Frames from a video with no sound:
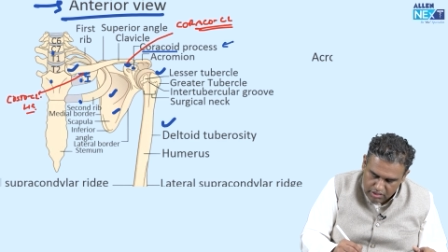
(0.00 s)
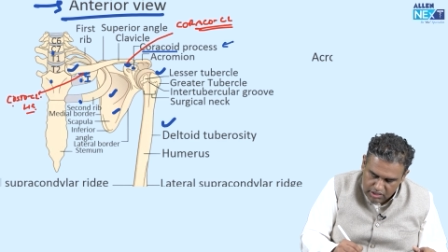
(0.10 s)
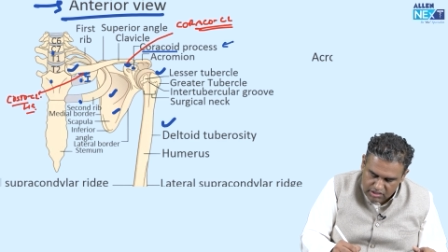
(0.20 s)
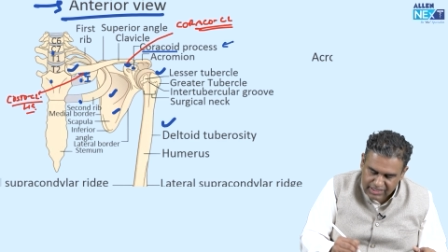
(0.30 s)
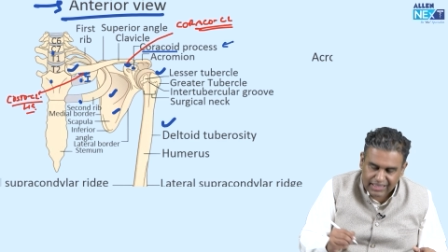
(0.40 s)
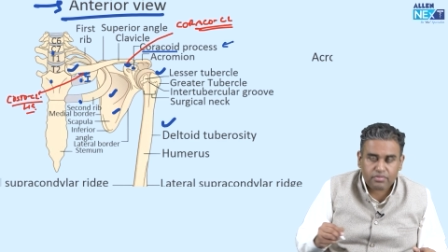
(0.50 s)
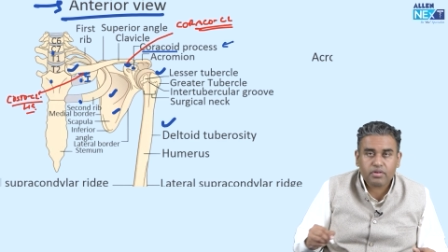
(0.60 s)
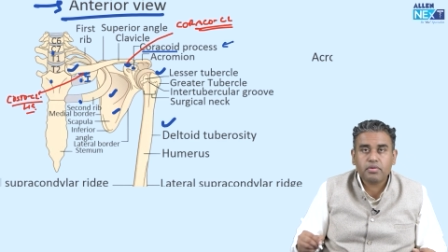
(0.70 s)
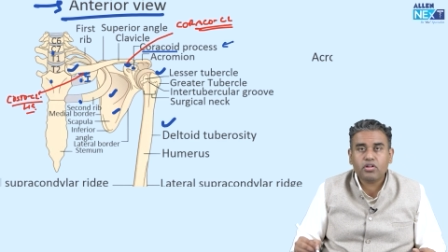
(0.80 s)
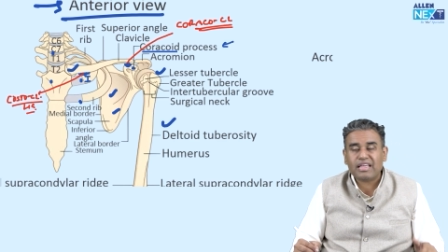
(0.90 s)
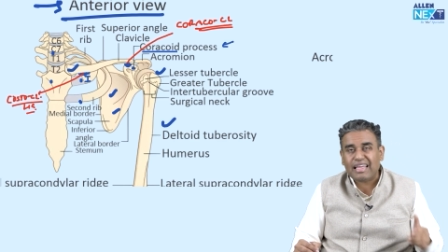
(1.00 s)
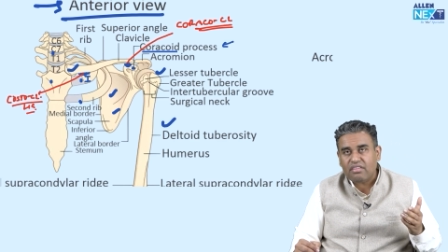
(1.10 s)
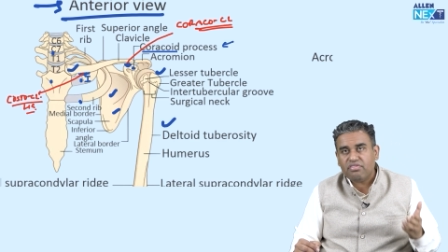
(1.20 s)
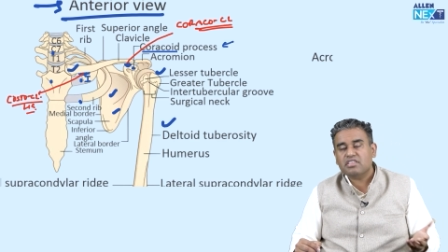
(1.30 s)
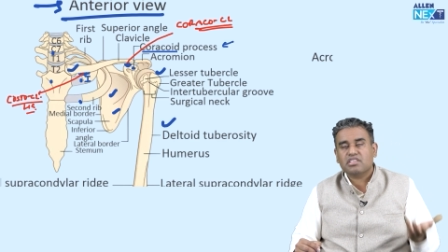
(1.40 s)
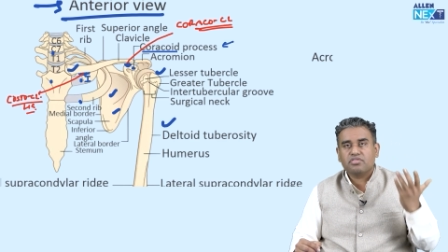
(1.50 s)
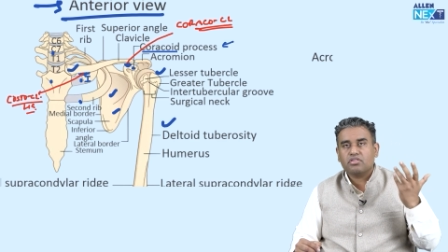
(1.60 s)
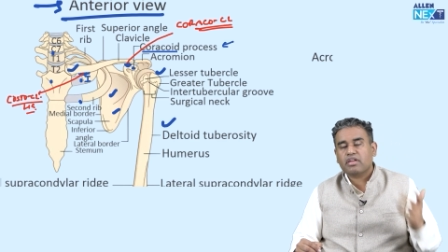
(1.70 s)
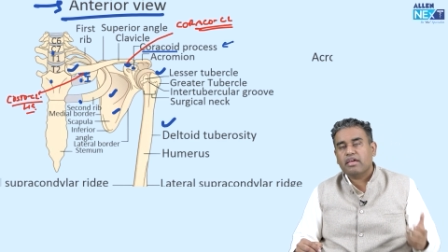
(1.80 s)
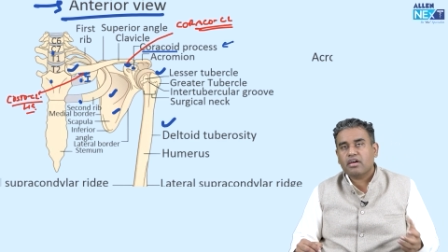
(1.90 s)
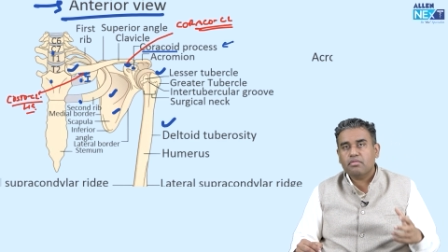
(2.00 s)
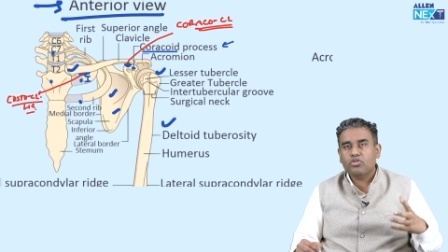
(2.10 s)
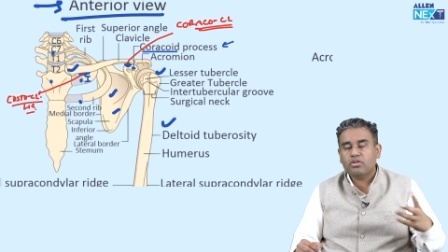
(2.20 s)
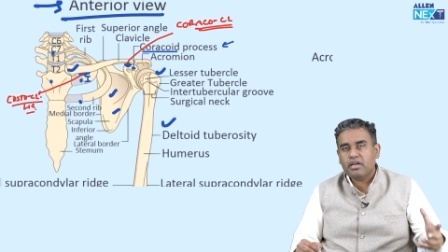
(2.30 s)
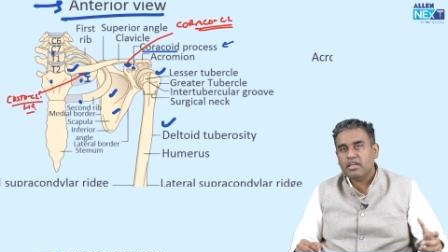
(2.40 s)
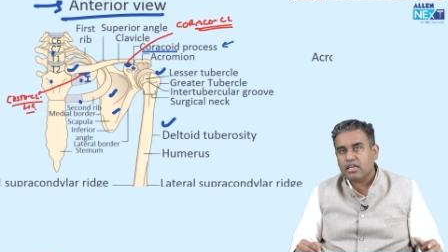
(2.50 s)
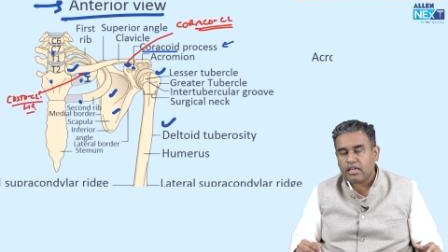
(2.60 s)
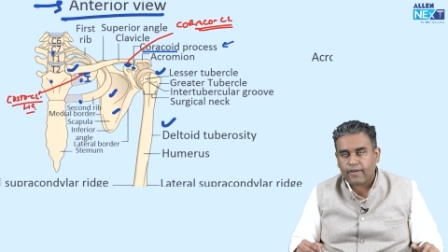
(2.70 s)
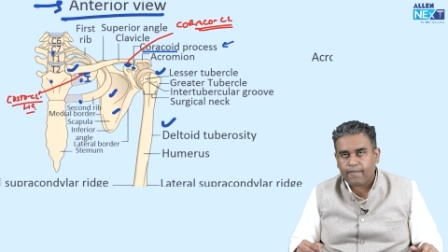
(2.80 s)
Its attachment will be on the inferior surface of the clavicle, more medial.